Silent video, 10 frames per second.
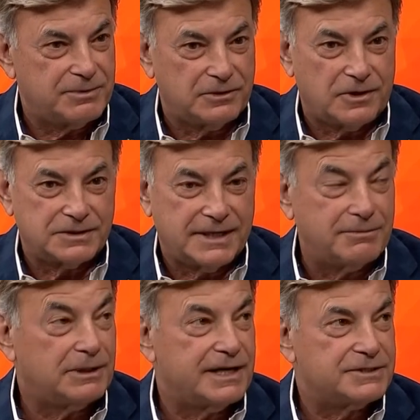in a long
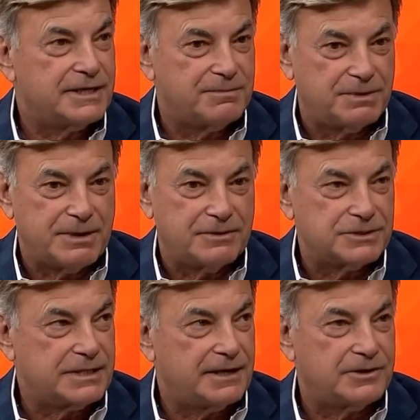time. Last time the
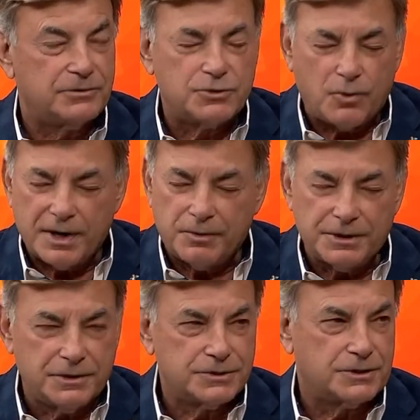Mariners got there 21
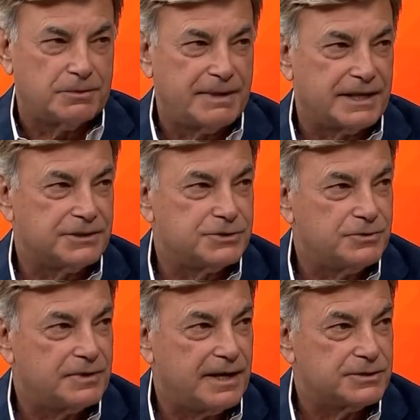years ago, back in
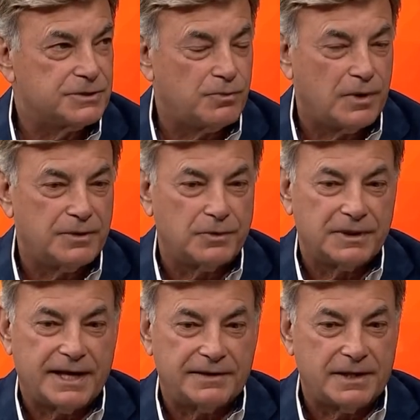2001, when
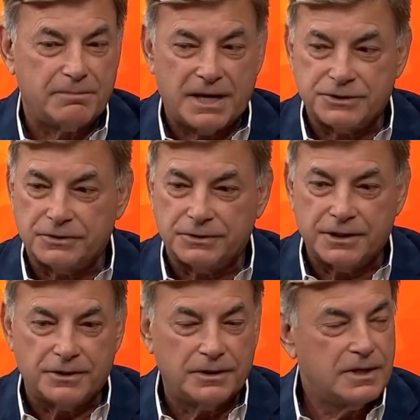they had that magical
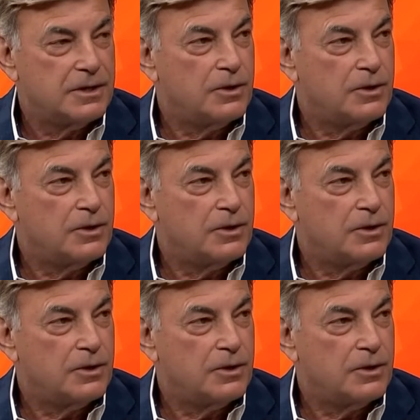year,